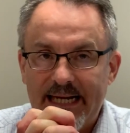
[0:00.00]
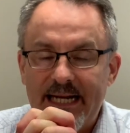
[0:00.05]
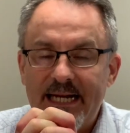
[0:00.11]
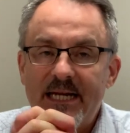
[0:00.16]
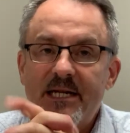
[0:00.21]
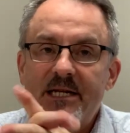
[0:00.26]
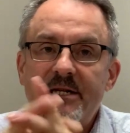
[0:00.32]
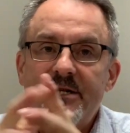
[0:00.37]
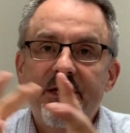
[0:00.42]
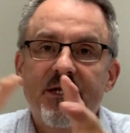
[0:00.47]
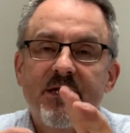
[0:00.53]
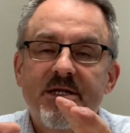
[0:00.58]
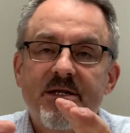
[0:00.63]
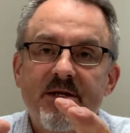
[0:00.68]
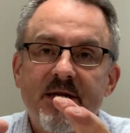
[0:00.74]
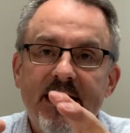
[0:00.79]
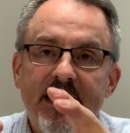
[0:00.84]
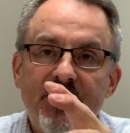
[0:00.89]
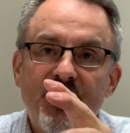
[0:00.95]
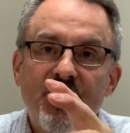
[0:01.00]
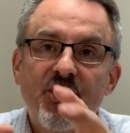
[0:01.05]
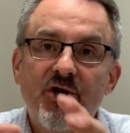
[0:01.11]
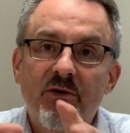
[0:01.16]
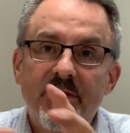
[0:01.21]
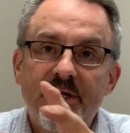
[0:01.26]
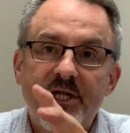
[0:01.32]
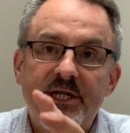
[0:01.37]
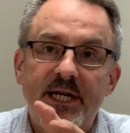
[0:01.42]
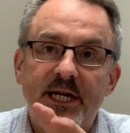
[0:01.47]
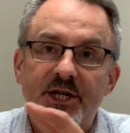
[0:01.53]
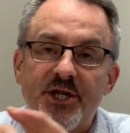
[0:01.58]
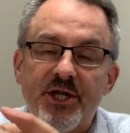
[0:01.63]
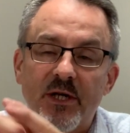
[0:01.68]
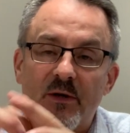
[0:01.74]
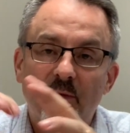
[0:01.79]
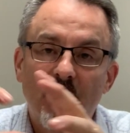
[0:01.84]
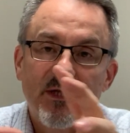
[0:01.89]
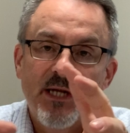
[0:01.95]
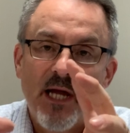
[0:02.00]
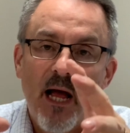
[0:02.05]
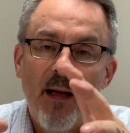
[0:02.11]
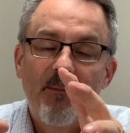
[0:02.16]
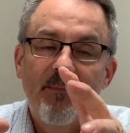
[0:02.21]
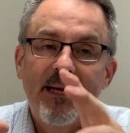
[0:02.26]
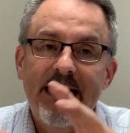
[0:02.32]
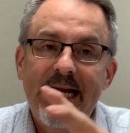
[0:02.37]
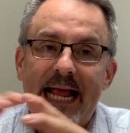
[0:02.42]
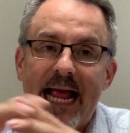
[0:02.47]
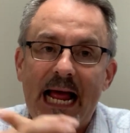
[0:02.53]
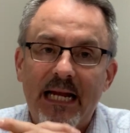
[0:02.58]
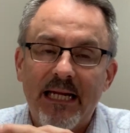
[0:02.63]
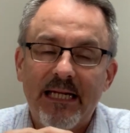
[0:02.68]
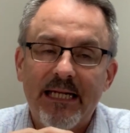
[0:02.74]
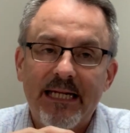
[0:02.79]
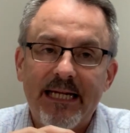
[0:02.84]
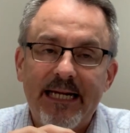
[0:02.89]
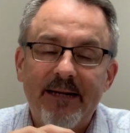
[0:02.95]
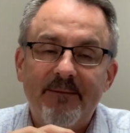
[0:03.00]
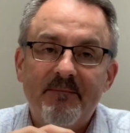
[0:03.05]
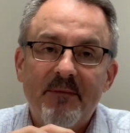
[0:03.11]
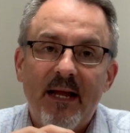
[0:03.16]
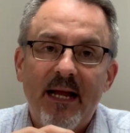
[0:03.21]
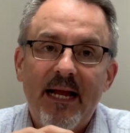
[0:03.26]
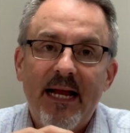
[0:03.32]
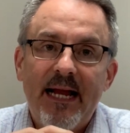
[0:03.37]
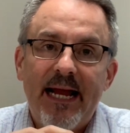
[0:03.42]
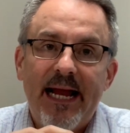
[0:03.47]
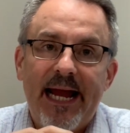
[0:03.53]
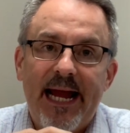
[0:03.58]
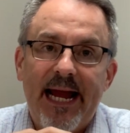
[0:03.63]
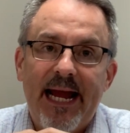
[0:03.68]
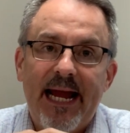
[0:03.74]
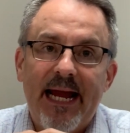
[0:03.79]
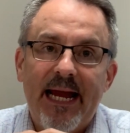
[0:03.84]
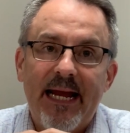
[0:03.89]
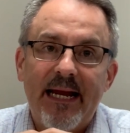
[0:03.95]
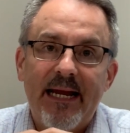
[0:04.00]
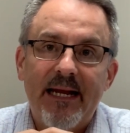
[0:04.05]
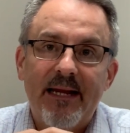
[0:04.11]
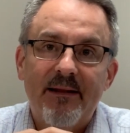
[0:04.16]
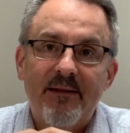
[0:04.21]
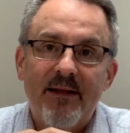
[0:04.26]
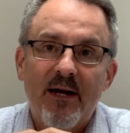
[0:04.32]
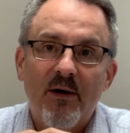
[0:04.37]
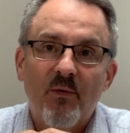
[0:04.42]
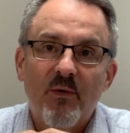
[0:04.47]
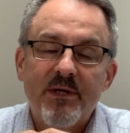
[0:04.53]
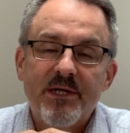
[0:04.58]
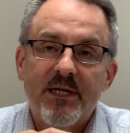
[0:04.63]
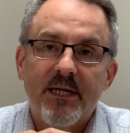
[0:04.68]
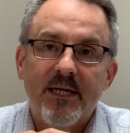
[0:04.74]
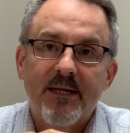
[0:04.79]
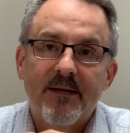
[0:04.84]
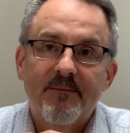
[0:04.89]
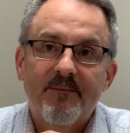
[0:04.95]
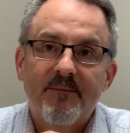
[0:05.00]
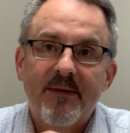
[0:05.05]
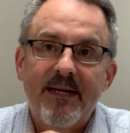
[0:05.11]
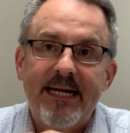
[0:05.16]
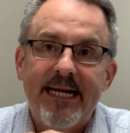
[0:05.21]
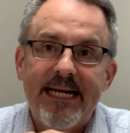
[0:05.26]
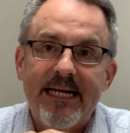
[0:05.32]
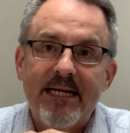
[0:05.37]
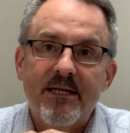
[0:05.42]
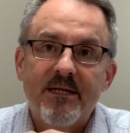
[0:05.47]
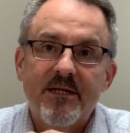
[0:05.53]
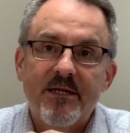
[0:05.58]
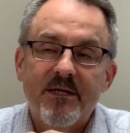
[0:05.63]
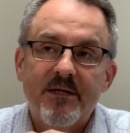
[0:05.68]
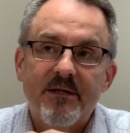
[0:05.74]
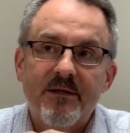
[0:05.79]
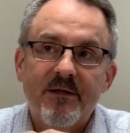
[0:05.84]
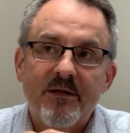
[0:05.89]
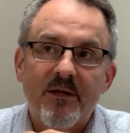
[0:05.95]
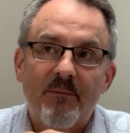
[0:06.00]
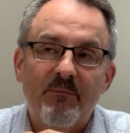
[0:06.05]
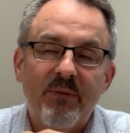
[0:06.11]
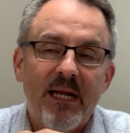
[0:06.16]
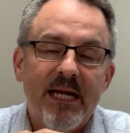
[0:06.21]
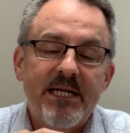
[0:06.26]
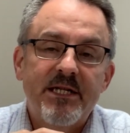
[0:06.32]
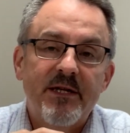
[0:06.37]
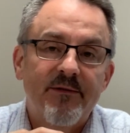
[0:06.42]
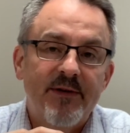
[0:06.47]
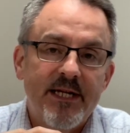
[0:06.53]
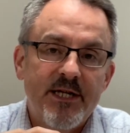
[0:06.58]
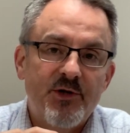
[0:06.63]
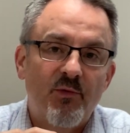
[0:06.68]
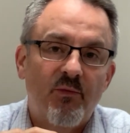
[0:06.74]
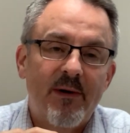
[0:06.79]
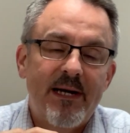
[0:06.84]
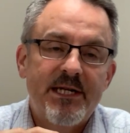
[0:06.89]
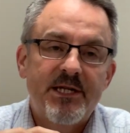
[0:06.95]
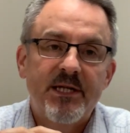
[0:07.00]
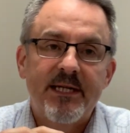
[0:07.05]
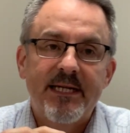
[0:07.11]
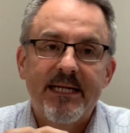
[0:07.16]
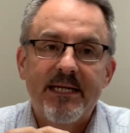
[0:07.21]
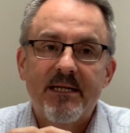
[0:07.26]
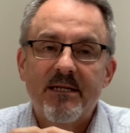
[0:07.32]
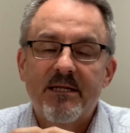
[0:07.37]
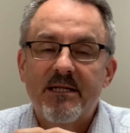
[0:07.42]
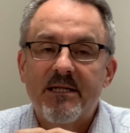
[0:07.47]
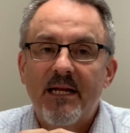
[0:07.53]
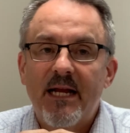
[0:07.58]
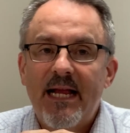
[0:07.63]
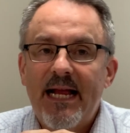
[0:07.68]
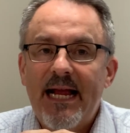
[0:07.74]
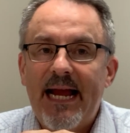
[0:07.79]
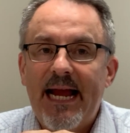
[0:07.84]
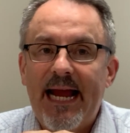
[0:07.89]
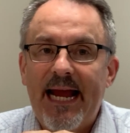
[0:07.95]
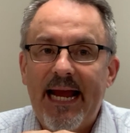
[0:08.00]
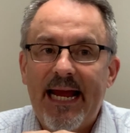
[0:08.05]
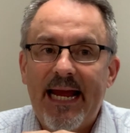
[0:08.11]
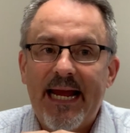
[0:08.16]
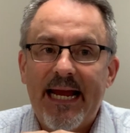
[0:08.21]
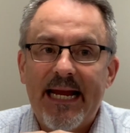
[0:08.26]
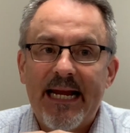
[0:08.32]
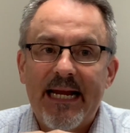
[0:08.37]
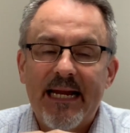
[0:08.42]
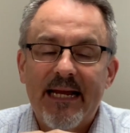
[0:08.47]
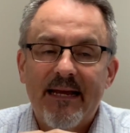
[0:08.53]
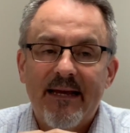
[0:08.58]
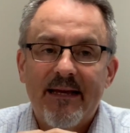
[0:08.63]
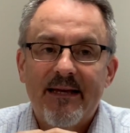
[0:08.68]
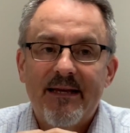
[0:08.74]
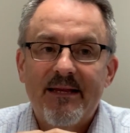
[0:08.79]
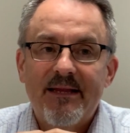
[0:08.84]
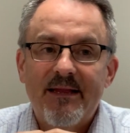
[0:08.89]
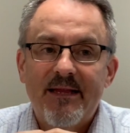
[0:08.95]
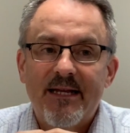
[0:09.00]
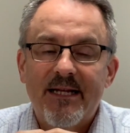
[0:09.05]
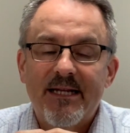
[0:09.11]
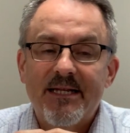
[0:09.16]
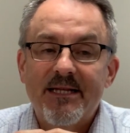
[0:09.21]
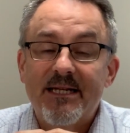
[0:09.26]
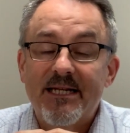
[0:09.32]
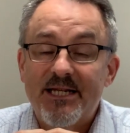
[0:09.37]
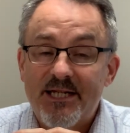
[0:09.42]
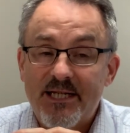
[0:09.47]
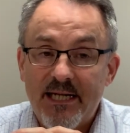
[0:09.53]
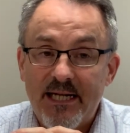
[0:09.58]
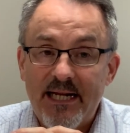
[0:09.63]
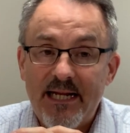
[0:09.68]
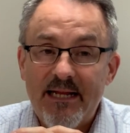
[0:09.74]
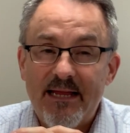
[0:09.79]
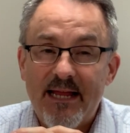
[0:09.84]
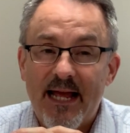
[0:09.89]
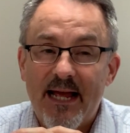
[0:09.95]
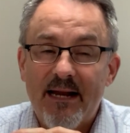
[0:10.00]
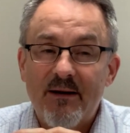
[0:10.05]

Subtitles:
His jurisdiction was up in Galilee, and there was the place of his residence and the city